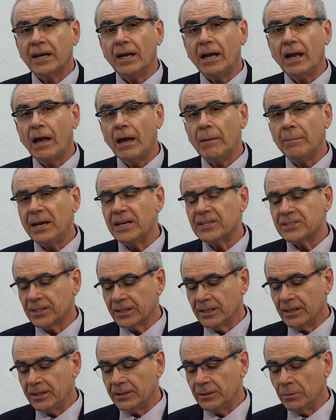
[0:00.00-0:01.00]

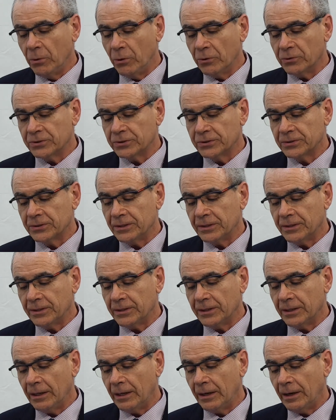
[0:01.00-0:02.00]
basically the most
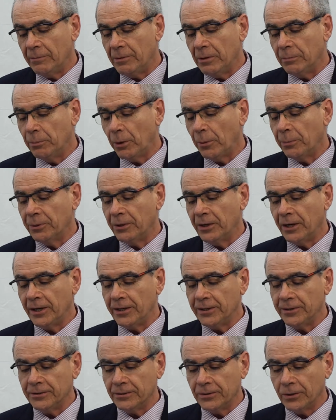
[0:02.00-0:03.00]

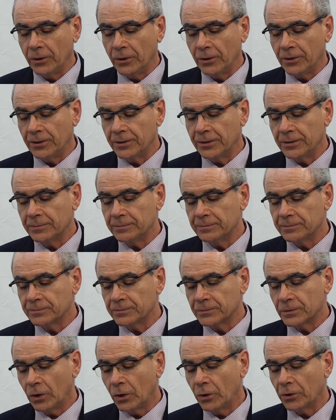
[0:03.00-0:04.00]
popular
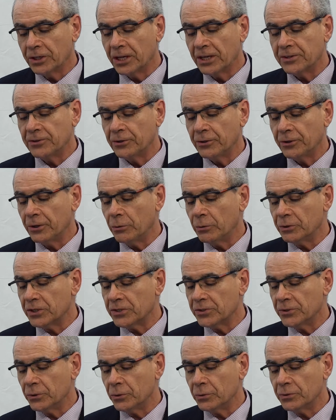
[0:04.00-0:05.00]
or key theory which
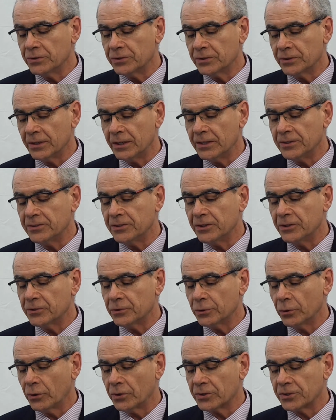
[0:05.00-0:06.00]
is used is the
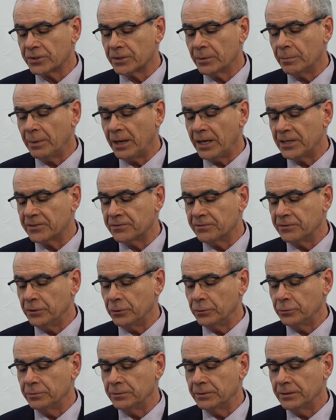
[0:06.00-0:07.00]
resource-based
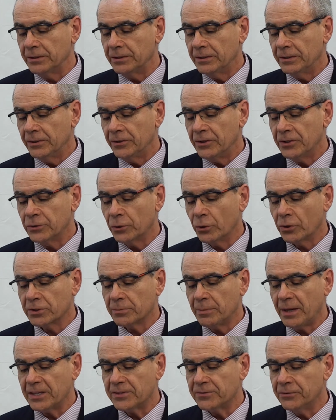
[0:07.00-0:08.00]
view.
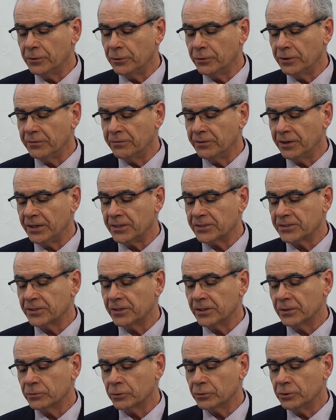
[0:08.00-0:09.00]
Resource-based view
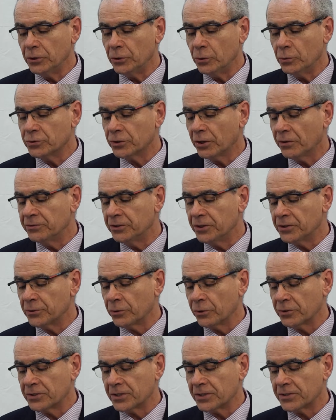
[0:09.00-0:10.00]
refers to the use of the
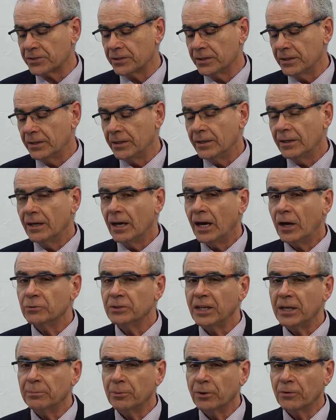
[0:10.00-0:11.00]
resources,
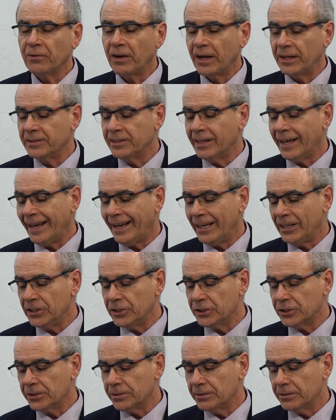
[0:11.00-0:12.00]
how they provide the
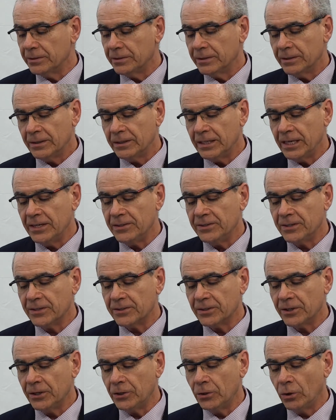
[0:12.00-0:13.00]
edge
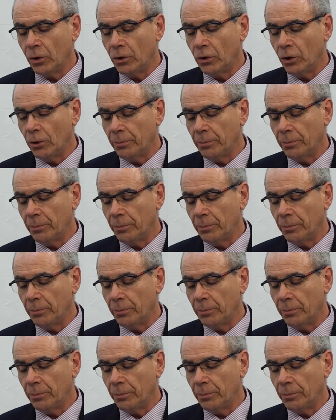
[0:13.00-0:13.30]
needed in all